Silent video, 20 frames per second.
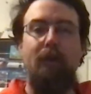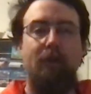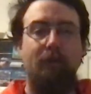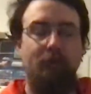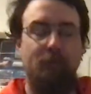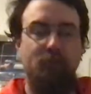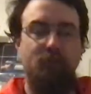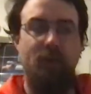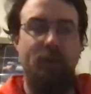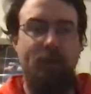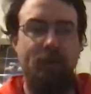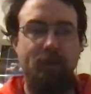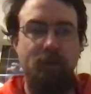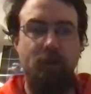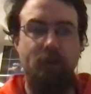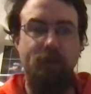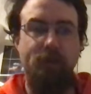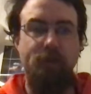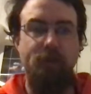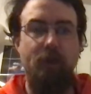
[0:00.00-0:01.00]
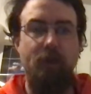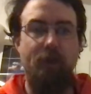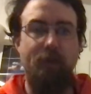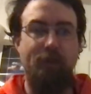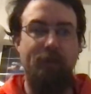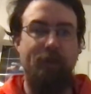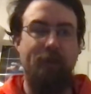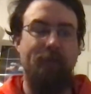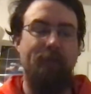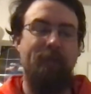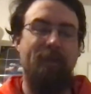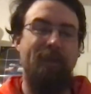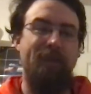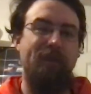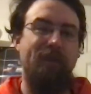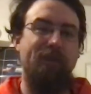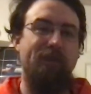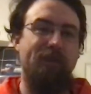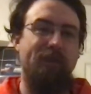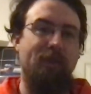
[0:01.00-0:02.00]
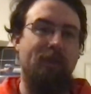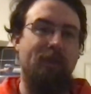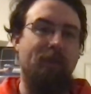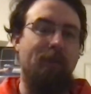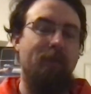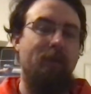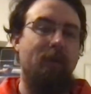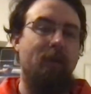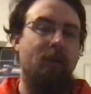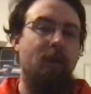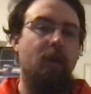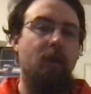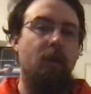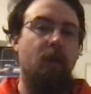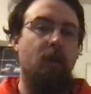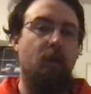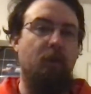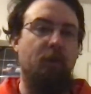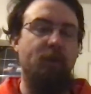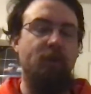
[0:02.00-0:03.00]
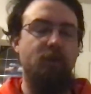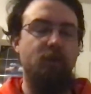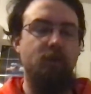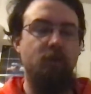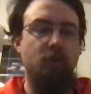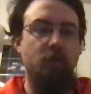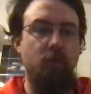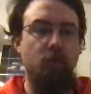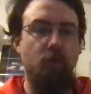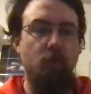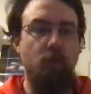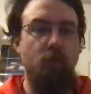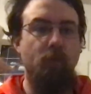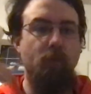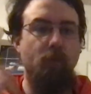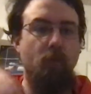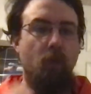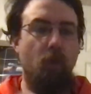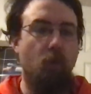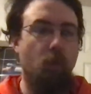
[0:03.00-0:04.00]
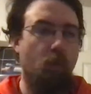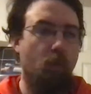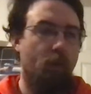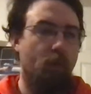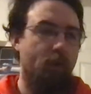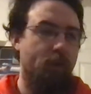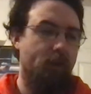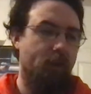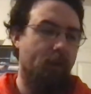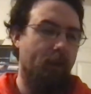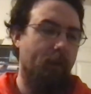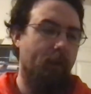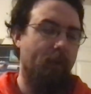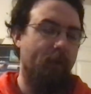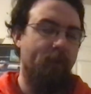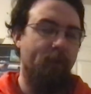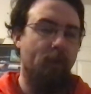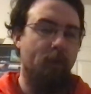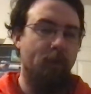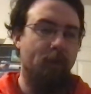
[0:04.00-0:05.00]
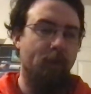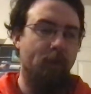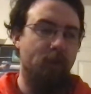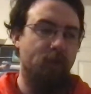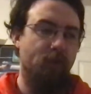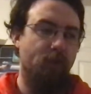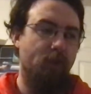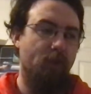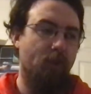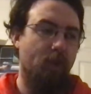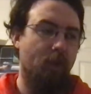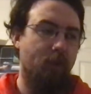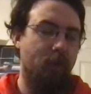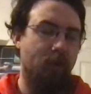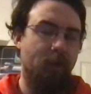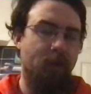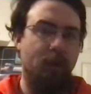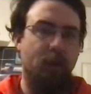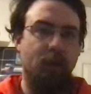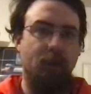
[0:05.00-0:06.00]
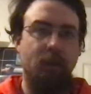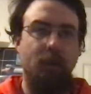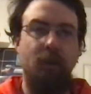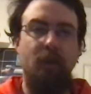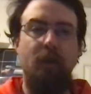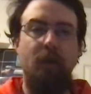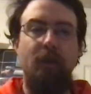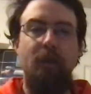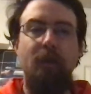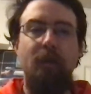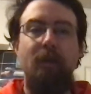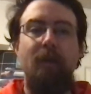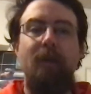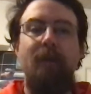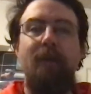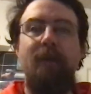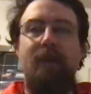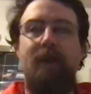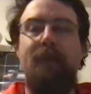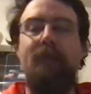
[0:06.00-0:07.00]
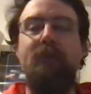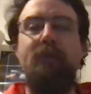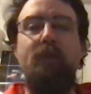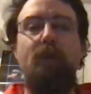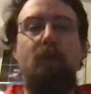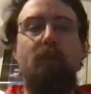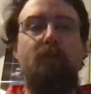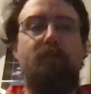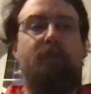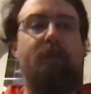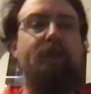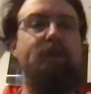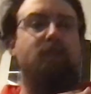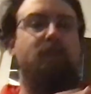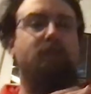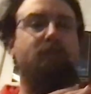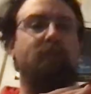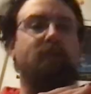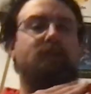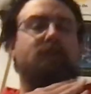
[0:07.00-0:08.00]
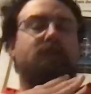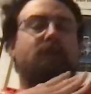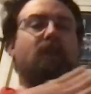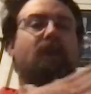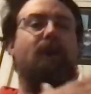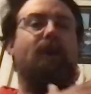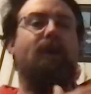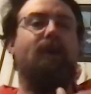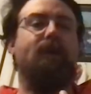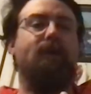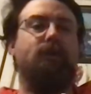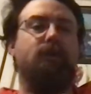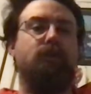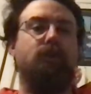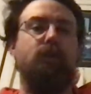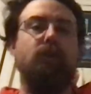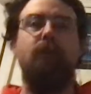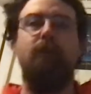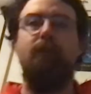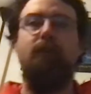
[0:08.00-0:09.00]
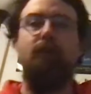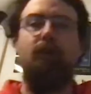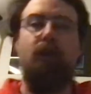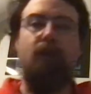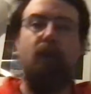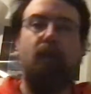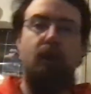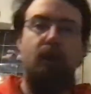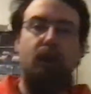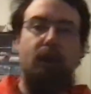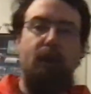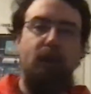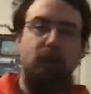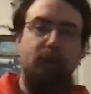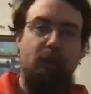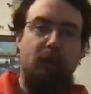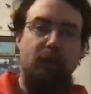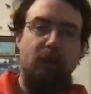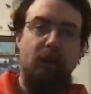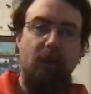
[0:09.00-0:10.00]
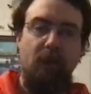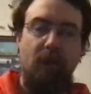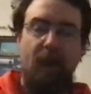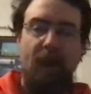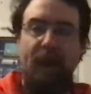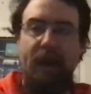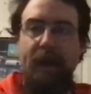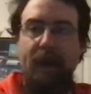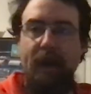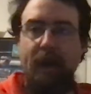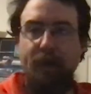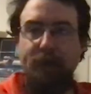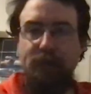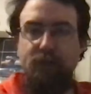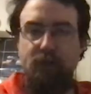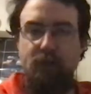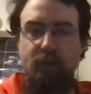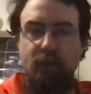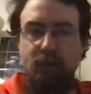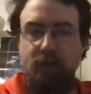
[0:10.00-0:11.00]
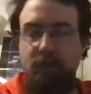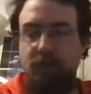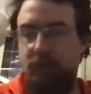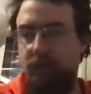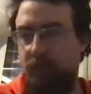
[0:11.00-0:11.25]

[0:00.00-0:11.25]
We're trying to get this off the shelf. Like seriously went to Mall to get my phone minutes re-upped, and even though the price has been slashed has by nearly half since